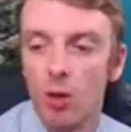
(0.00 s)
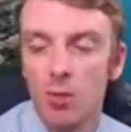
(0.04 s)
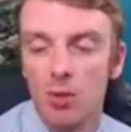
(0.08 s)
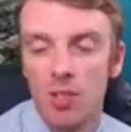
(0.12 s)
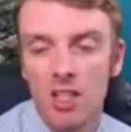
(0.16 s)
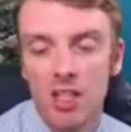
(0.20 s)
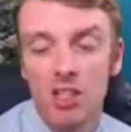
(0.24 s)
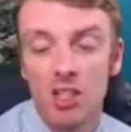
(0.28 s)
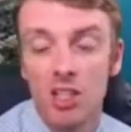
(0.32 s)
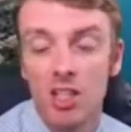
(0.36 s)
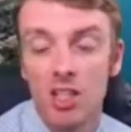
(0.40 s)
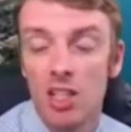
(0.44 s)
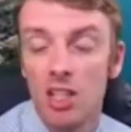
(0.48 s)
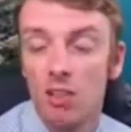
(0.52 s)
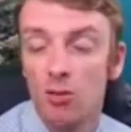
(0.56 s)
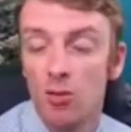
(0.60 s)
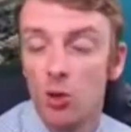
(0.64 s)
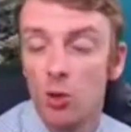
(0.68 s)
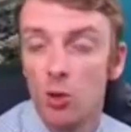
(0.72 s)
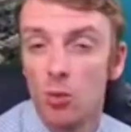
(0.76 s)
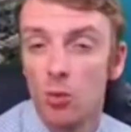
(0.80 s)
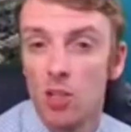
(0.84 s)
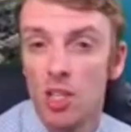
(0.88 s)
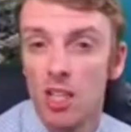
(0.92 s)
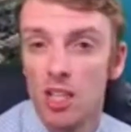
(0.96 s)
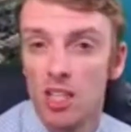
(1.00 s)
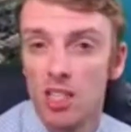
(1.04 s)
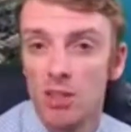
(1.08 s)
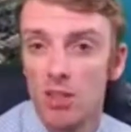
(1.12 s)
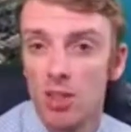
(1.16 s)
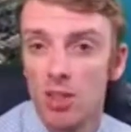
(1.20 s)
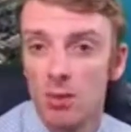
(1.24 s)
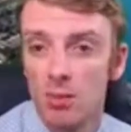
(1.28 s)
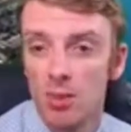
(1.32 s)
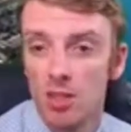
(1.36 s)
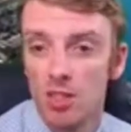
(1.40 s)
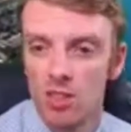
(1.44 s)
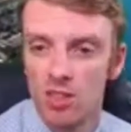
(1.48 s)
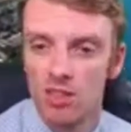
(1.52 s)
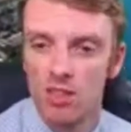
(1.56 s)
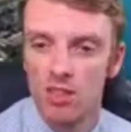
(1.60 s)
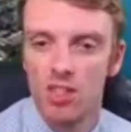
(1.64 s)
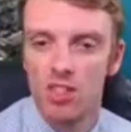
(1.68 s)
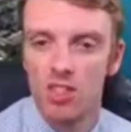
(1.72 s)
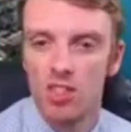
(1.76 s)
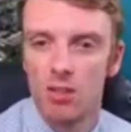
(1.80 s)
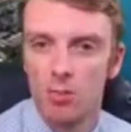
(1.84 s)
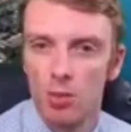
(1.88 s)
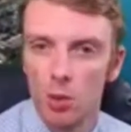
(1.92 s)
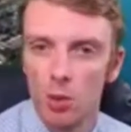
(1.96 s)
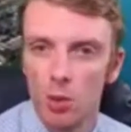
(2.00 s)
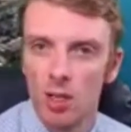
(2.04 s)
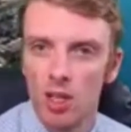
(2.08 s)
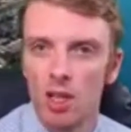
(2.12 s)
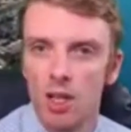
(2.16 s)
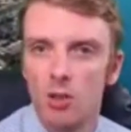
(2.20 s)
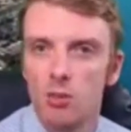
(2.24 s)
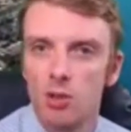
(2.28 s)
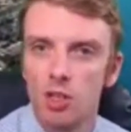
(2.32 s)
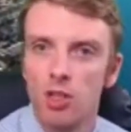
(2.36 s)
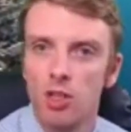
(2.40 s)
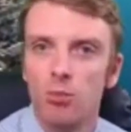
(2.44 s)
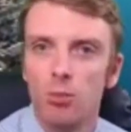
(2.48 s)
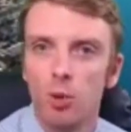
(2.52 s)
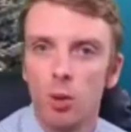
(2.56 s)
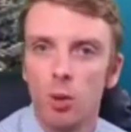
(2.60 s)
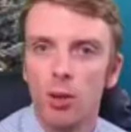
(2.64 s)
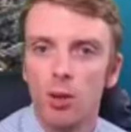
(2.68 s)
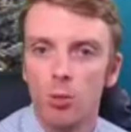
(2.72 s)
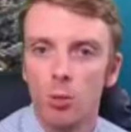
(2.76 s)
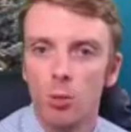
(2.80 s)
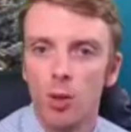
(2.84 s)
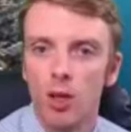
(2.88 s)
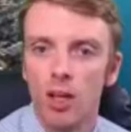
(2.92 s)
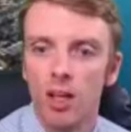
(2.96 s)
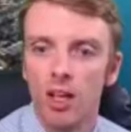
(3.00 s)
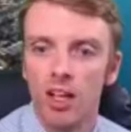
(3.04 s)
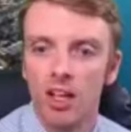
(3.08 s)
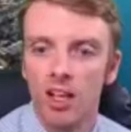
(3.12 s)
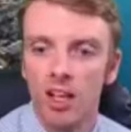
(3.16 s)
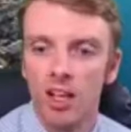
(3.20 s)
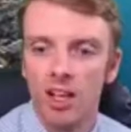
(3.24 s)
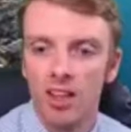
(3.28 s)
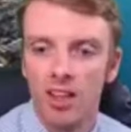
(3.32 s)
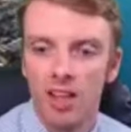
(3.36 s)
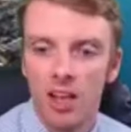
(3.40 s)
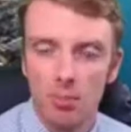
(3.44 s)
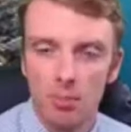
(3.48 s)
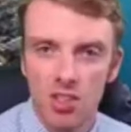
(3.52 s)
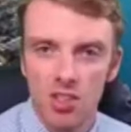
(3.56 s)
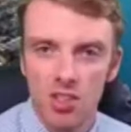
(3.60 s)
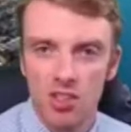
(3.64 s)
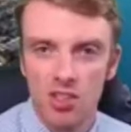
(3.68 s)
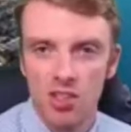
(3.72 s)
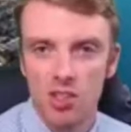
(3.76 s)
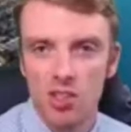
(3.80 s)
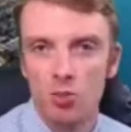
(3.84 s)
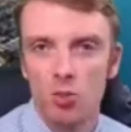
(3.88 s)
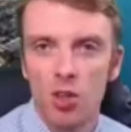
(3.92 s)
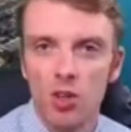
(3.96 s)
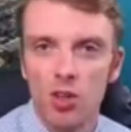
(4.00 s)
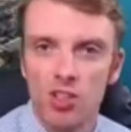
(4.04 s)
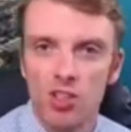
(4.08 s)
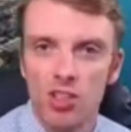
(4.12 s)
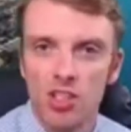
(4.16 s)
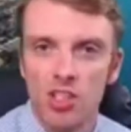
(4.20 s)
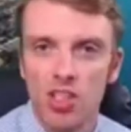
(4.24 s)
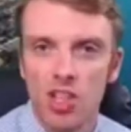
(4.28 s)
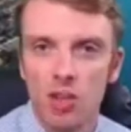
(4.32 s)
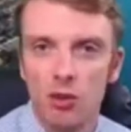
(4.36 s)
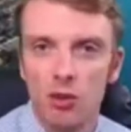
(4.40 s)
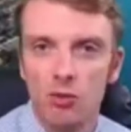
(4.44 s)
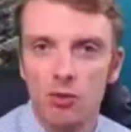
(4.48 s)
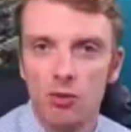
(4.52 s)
potentially if your objective in the business is to build it up to the point where that business runs itself